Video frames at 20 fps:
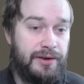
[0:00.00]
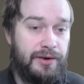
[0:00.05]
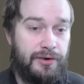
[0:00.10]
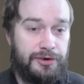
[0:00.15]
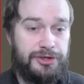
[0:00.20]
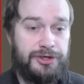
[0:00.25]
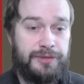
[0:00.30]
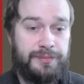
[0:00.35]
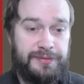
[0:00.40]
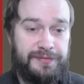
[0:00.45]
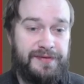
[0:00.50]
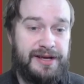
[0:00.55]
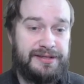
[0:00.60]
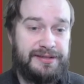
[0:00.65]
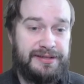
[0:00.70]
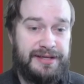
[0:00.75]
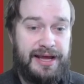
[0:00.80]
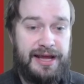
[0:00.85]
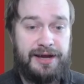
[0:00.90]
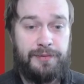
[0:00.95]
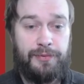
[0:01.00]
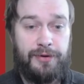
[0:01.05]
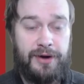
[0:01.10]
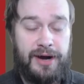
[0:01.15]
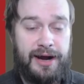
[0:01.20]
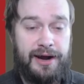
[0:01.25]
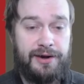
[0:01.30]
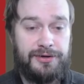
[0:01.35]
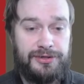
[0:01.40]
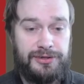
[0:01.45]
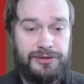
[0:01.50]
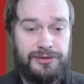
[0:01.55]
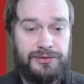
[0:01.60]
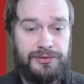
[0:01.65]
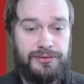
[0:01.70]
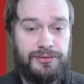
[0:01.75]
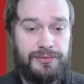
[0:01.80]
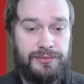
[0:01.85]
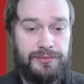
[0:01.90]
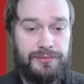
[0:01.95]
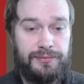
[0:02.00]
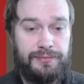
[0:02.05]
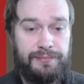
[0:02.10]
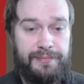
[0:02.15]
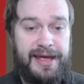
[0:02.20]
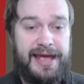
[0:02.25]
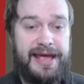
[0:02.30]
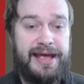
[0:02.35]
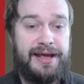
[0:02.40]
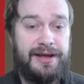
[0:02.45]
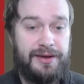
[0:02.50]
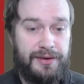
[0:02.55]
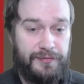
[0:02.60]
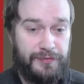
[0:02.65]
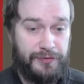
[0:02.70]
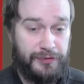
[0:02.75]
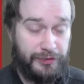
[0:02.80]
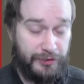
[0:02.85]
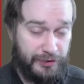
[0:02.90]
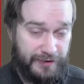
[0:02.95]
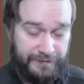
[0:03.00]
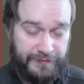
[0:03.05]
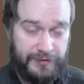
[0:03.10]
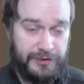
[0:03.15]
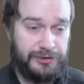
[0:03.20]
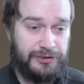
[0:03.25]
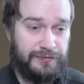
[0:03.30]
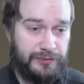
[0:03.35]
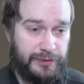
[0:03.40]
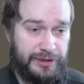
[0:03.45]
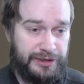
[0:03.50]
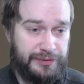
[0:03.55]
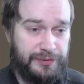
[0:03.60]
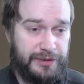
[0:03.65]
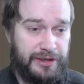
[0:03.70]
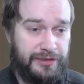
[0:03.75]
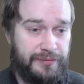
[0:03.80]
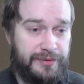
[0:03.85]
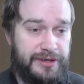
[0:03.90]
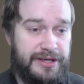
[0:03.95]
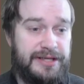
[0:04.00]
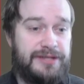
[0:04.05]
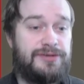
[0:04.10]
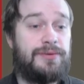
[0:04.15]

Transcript: Ownership of decks scanned prior to May 31st of 2023,